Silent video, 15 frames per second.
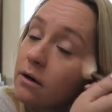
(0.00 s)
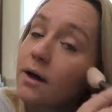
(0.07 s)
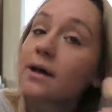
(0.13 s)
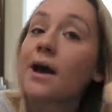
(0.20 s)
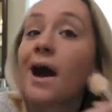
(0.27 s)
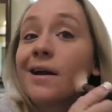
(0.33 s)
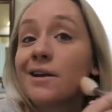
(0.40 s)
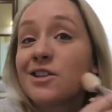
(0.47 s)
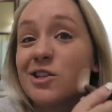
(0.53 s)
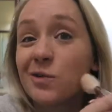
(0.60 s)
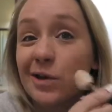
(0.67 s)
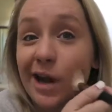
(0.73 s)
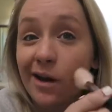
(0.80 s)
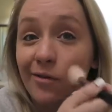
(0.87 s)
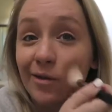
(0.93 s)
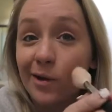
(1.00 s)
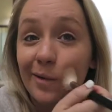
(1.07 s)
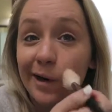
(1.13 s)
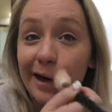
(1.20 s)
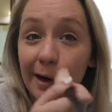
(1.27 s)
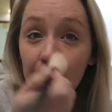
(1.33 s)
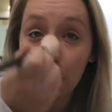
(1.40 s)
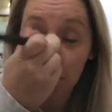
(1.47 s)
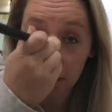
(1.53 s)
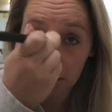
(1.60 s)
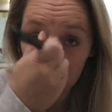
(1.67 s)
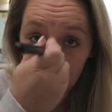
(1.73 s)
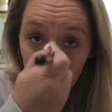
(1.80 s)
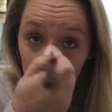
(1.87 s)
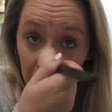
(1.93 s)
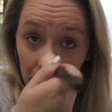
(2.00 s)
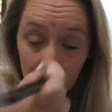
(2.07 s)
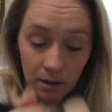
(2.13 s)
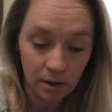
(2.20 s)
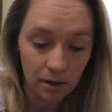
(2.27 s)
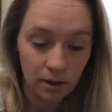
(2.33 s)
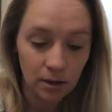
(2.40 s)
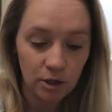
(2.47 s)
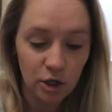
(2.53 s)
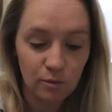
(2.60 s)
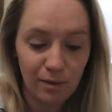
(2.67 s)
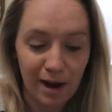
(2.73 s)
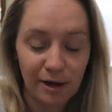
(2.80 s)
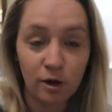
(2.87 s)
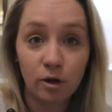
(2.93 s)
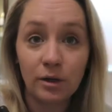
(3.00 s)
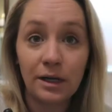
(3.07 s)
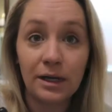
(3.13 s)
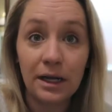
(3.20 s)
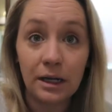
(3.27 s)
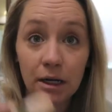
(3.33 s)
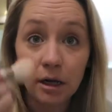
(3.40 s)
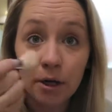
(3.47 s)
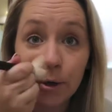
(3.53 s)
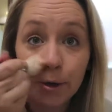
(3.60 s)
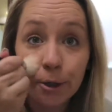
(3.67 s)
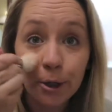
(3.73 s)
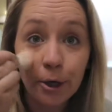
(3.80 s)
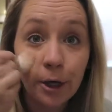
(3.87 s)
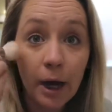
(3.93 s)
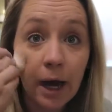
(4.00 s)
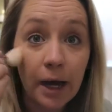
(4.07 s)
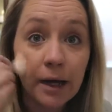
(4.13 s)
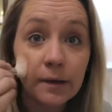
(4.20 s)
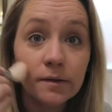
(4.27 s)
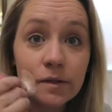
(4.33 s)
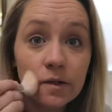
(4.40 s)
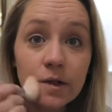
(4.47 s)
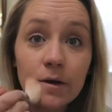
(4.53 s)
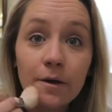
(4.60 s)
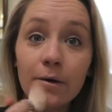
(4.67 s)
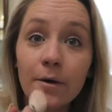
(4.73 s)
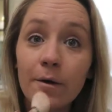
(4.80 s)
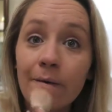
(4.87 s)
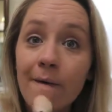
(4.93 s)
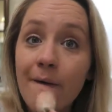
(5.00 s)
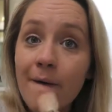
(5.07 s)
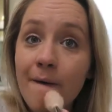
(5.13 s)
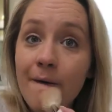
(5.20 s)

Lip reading: I kind of do it everywhere. You might only need it under your eyes though.